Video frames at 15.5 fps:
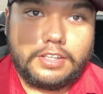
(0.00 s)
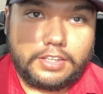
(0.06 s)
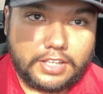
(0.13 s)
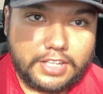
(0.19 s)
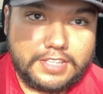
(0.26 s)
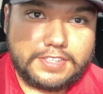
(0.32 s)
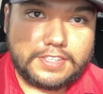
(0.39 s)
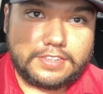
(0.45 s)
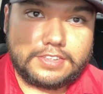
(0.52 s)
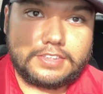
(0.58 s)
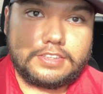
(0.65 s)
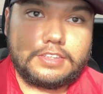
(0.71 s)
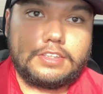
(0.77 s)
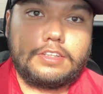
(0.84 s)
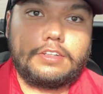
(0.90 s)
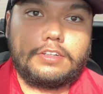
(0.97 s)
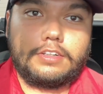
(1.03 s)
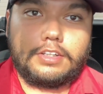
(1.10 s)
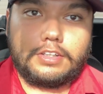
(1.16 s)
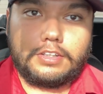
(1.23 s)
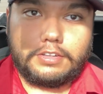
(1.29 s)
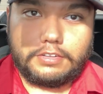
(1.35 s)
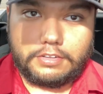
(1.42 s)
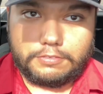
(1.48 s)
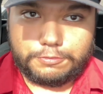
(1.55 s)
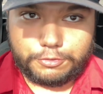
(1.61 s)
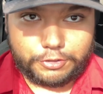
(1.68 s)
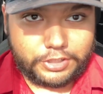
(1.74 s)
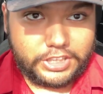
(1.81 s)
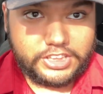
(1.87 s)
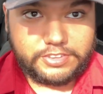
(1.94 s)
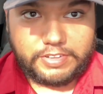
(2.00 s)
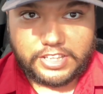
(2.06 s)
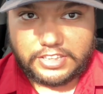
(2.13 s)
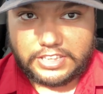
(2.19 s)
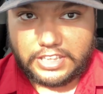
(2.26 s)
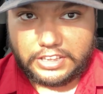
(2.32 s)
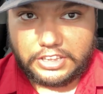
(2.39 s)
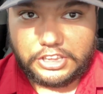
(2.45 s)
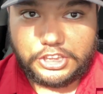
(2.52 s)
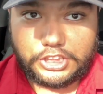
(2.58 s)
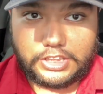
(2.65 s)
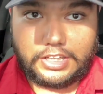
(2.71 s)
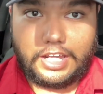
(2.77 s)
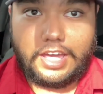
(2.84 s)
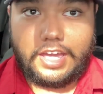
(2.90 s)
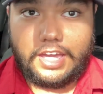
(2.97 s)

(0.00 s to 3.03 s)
license for an HVAC technician.